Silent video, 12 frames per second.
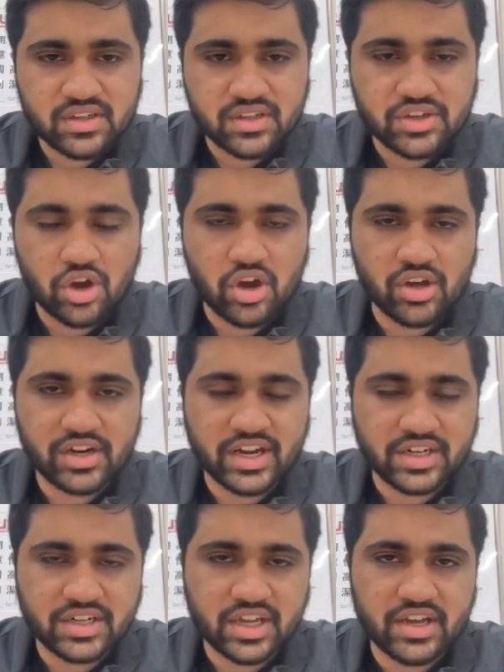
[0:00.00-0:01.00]
your
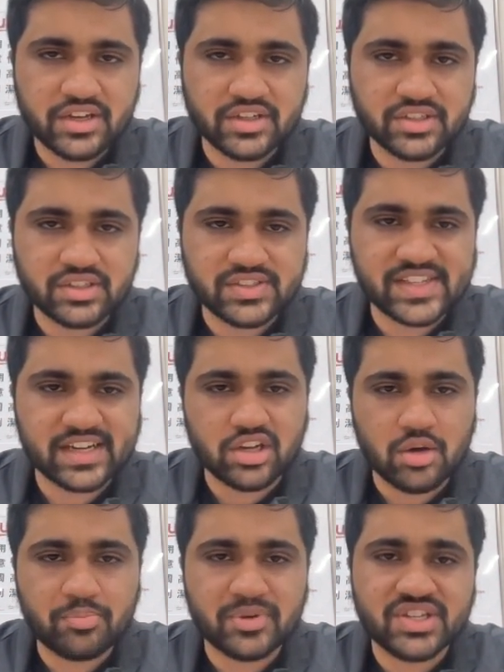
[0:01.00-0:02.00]
entire
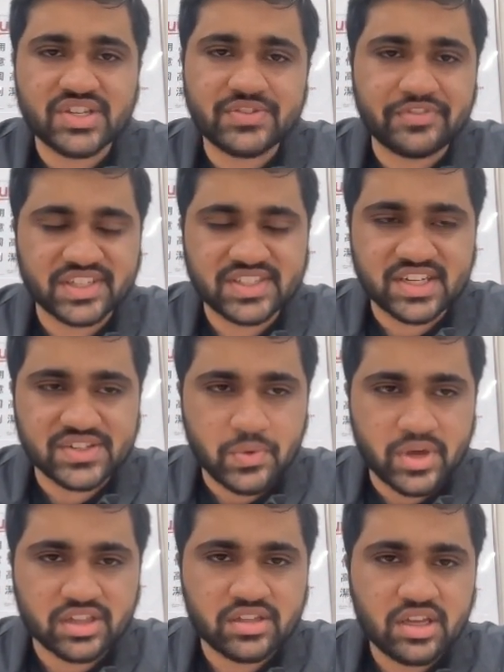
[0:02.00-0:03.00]
setup is fixed as
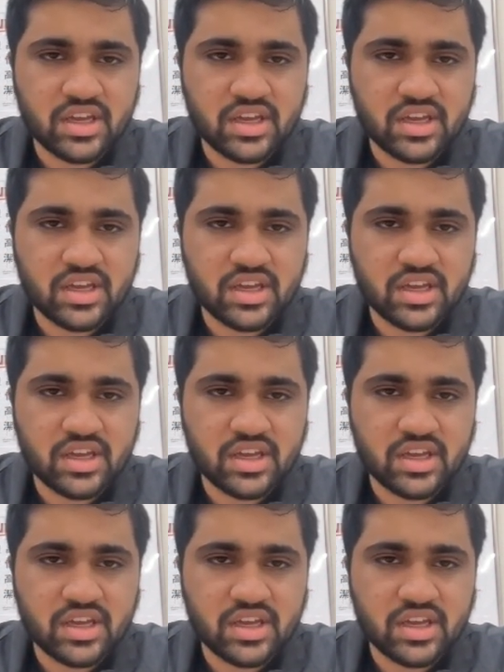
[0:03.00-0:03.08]
well.